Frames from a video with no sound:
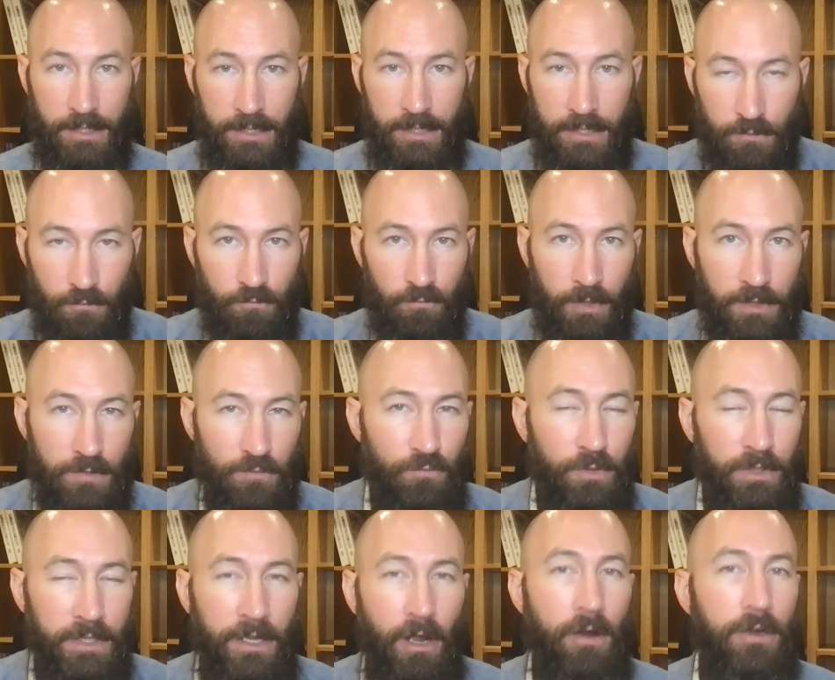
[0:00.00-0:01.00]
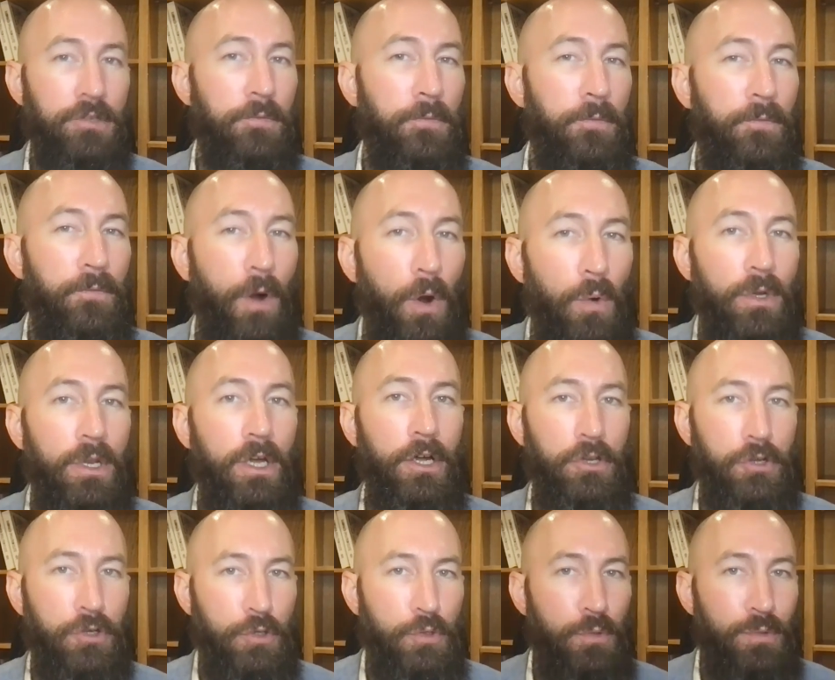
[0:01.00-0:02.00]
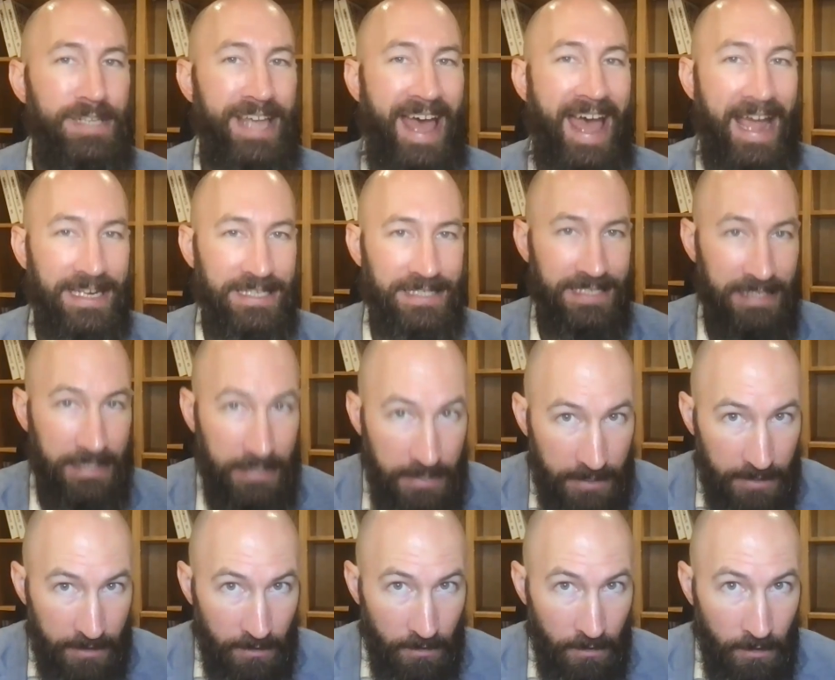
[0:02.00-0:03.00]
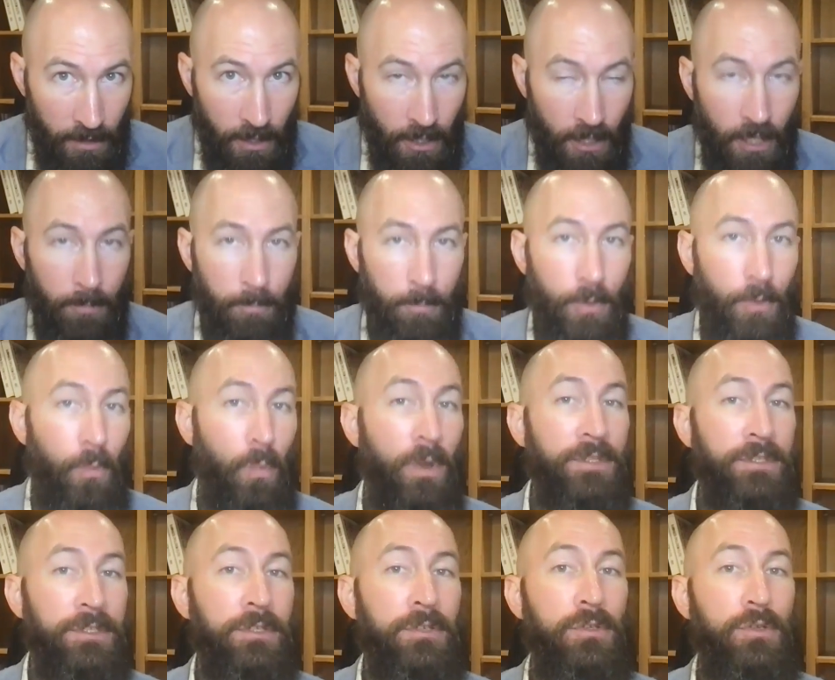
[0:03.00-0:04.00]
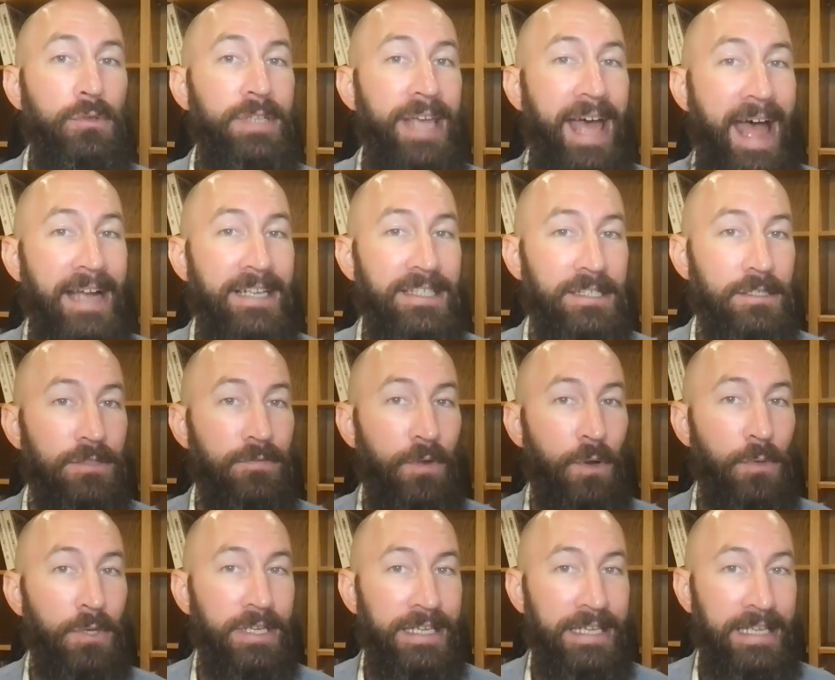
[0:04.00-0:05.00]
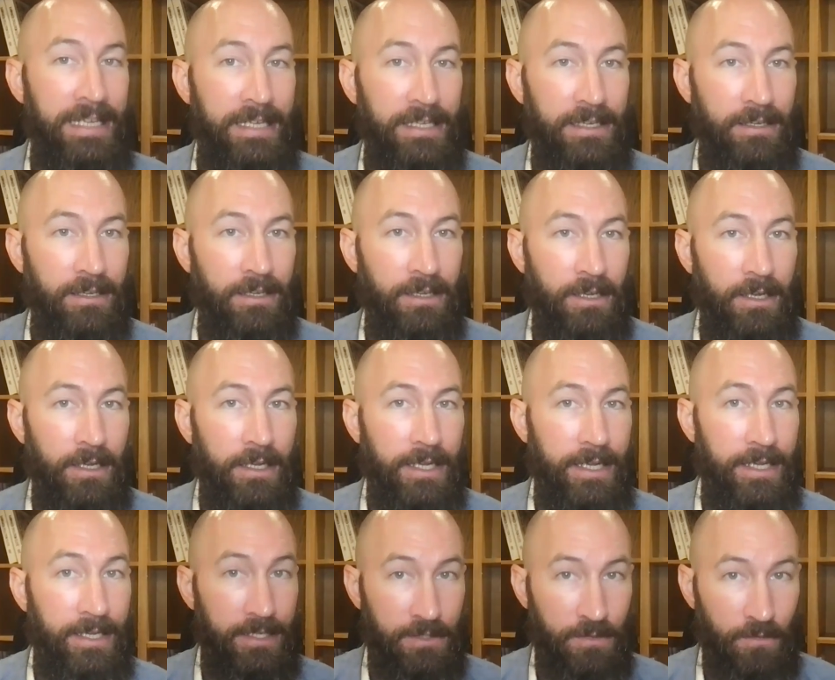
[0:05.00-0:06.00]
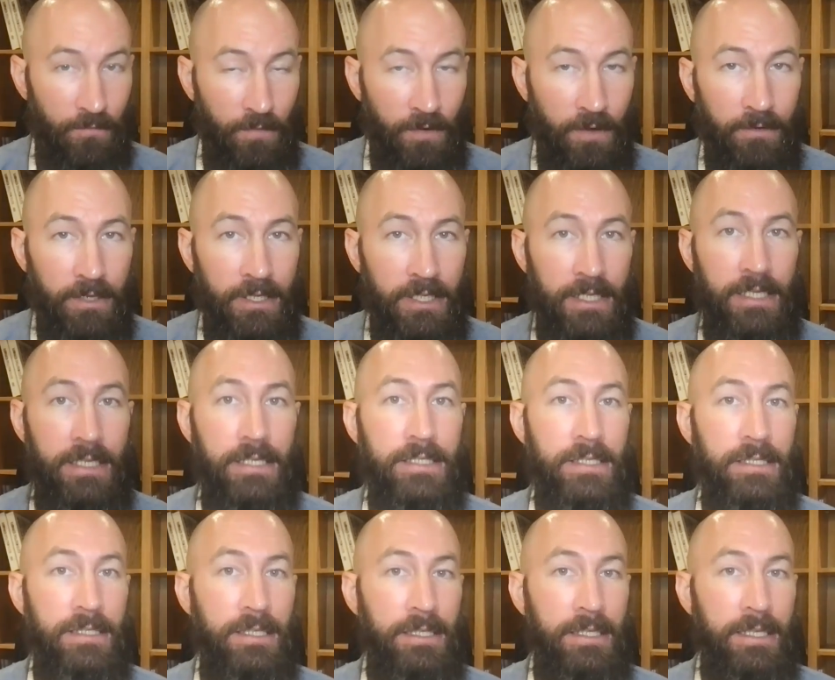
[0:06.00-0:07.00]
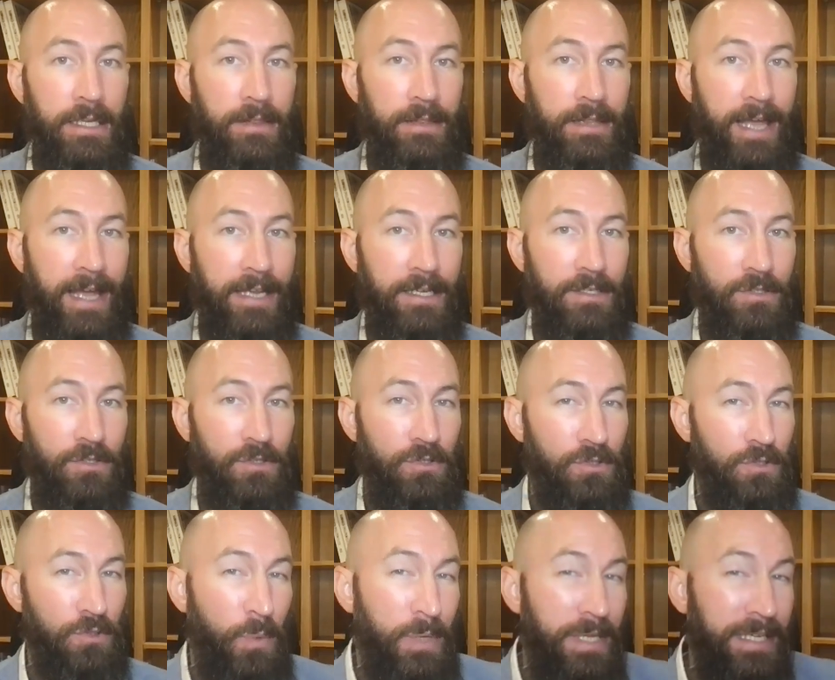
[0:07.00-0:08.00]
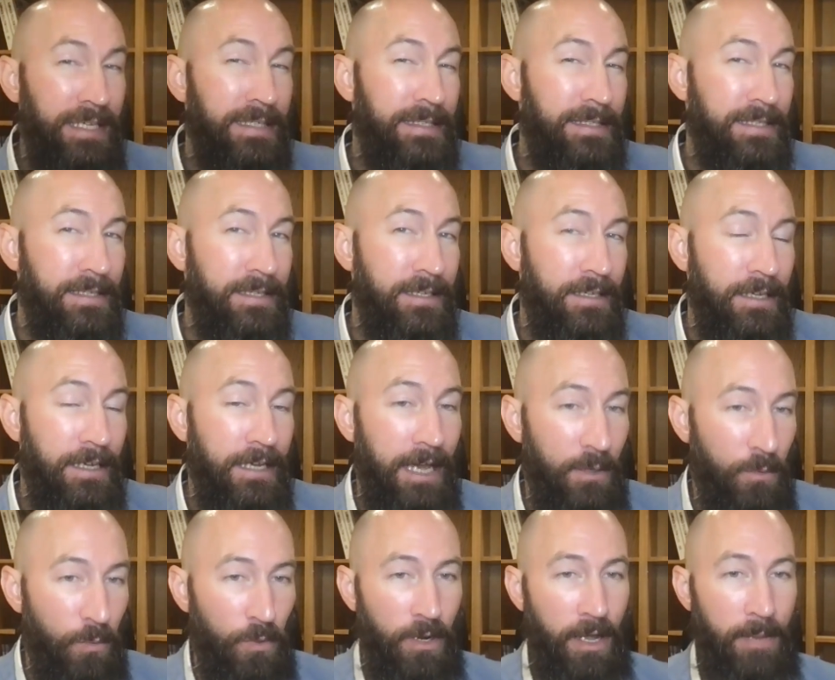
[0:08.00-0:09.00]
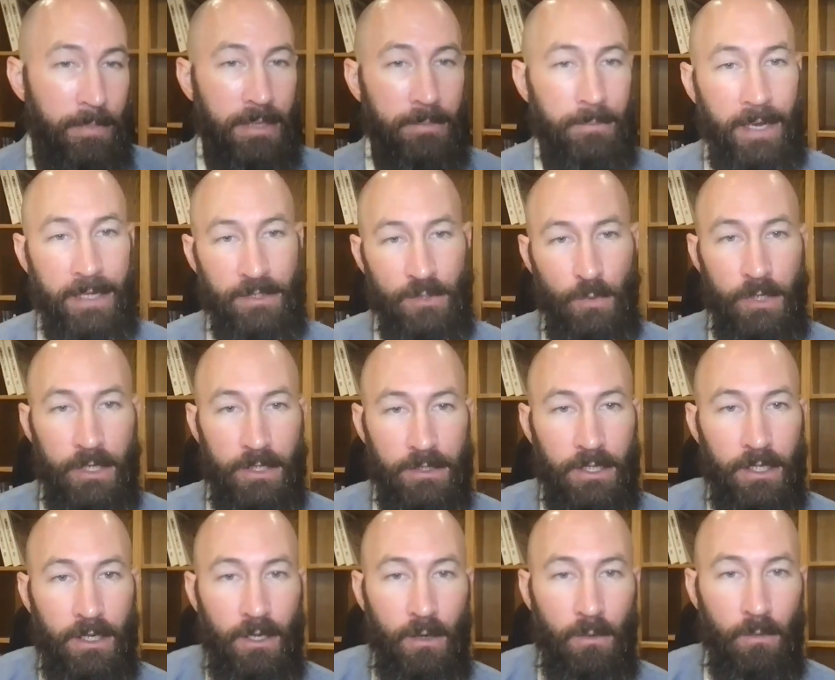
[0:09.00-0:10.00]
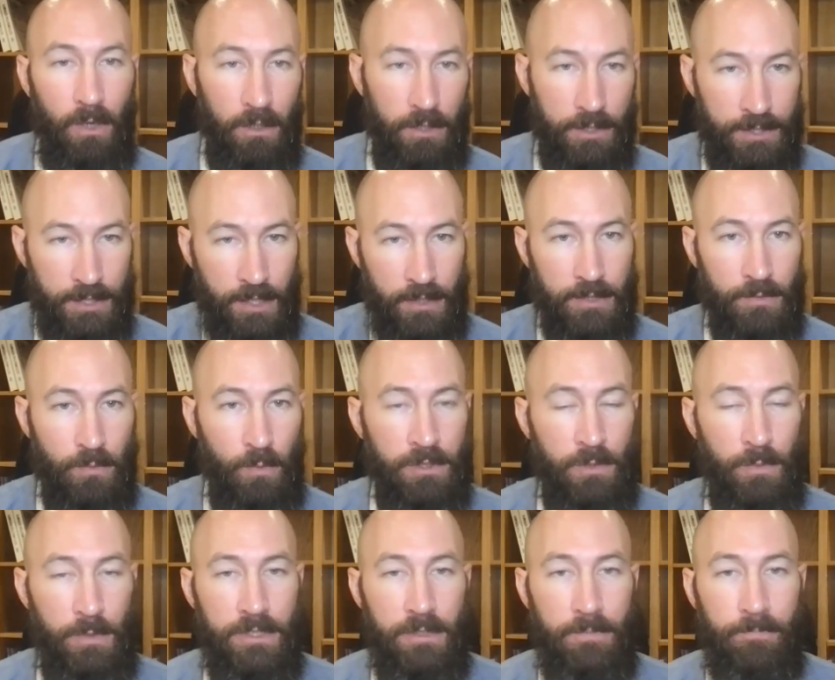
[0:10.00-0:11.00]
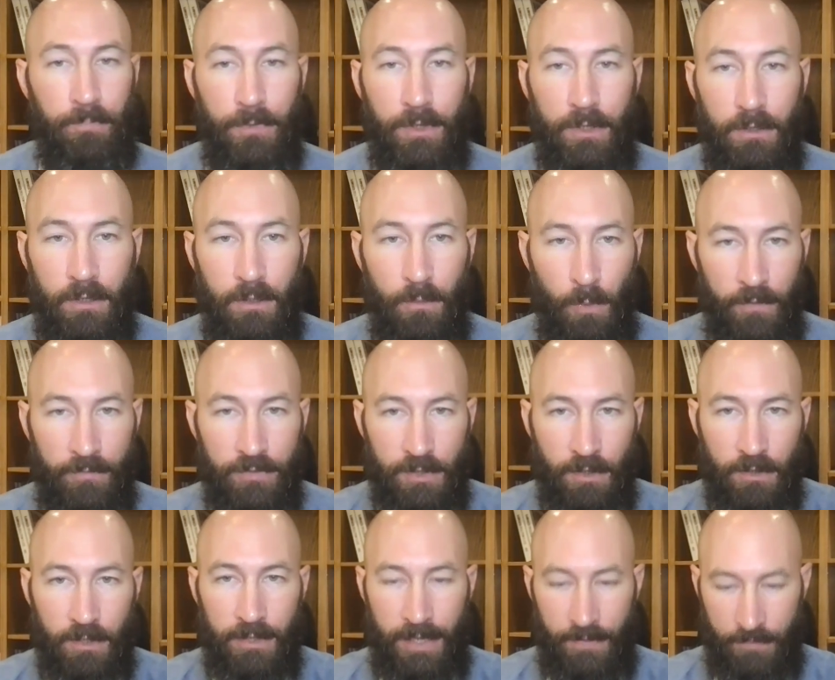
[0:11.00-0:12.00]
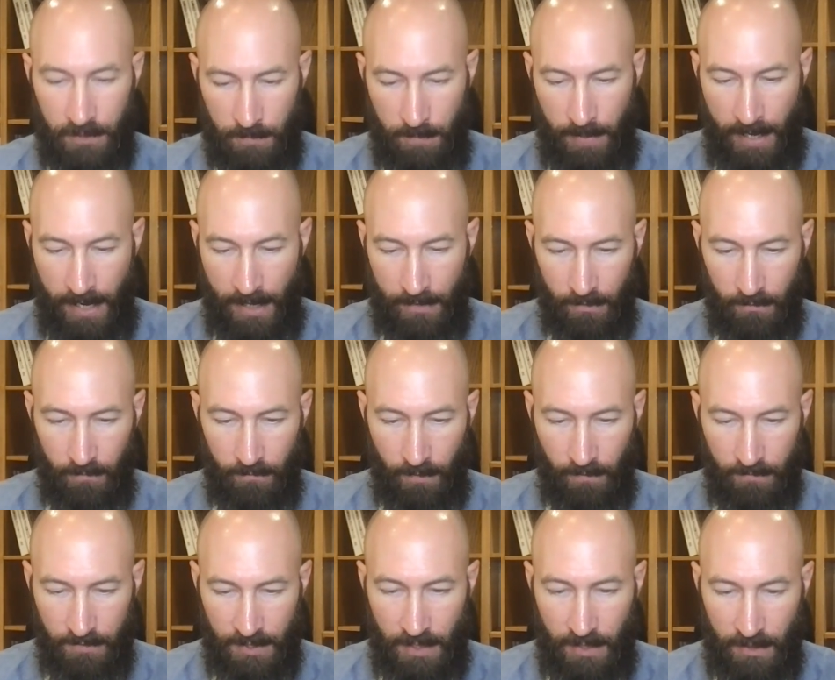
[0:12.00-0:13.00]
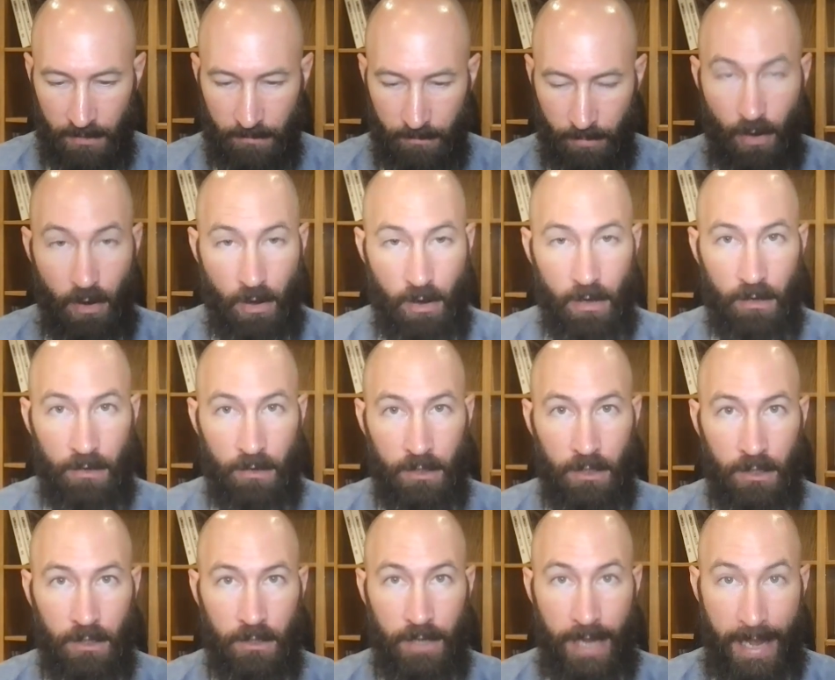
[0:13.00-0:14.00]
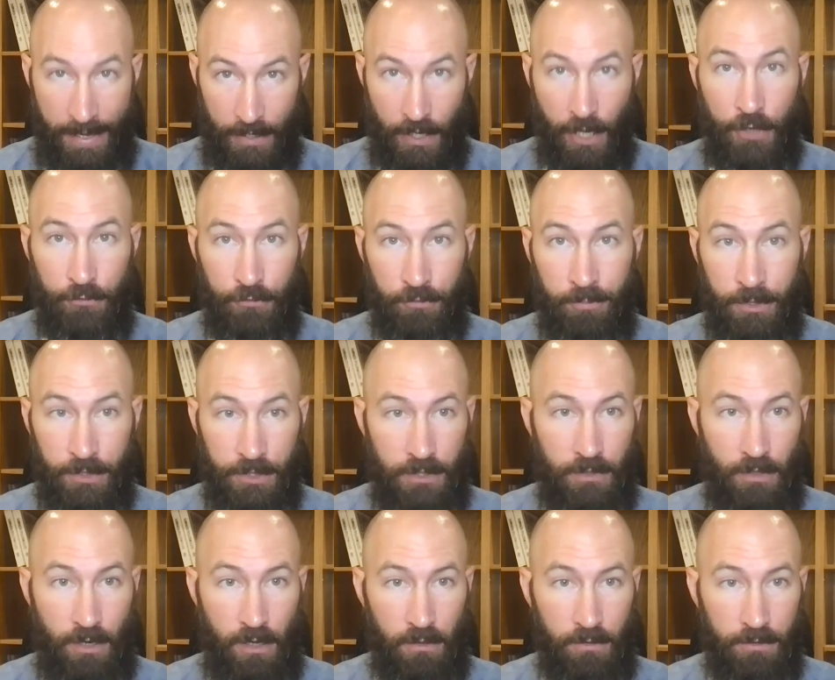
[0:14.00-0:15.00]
Like it's really hard to vote a new tax in, but once a new tax is voted in, it is very easy to get that tweaked. And what do I mean by tweaked? Well, let's say this: once we've started down this path of setting the bar at $100 million.